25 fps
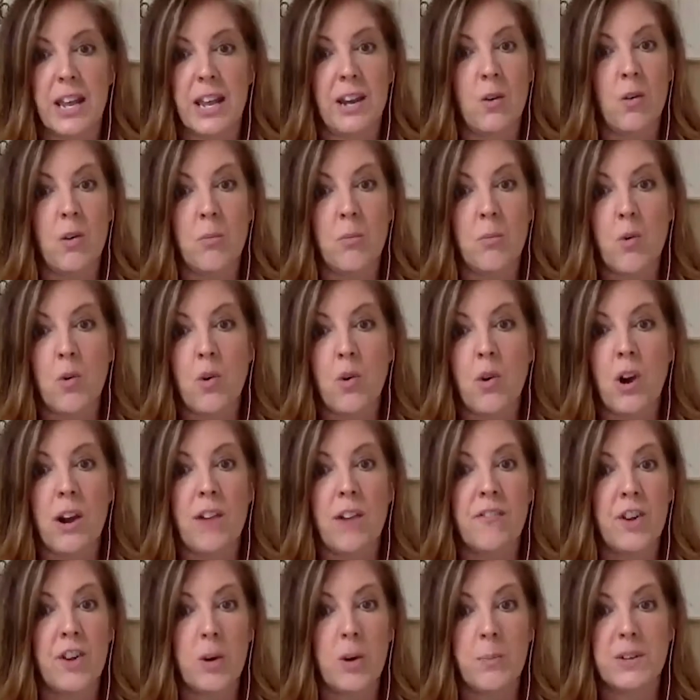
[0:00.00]
or more
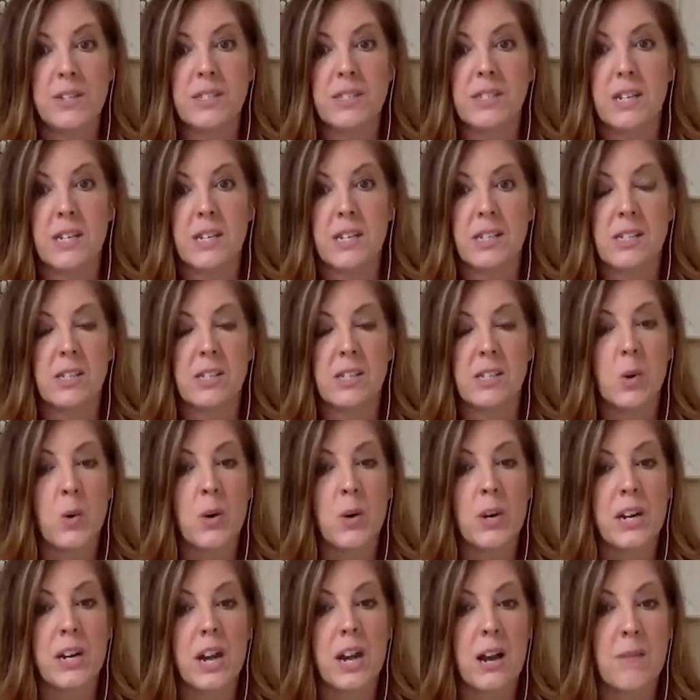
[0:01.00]
of your business is
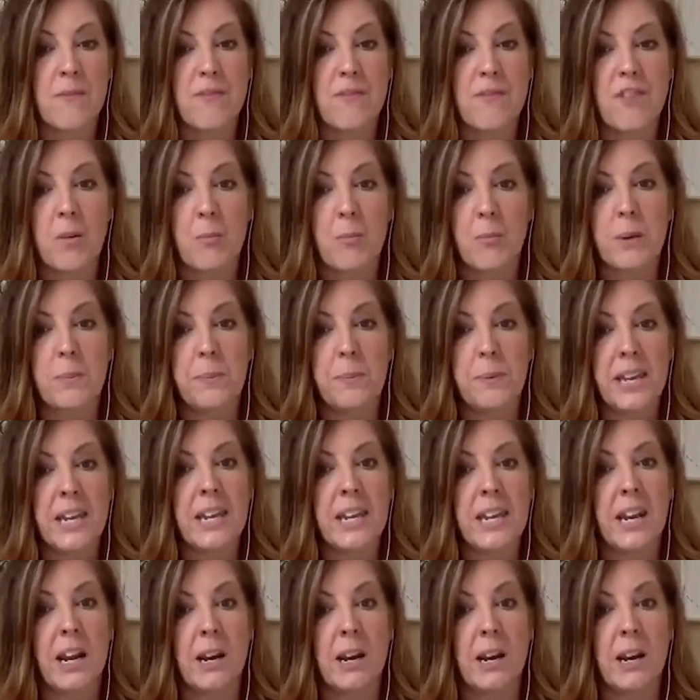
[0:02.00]
going to come from repeat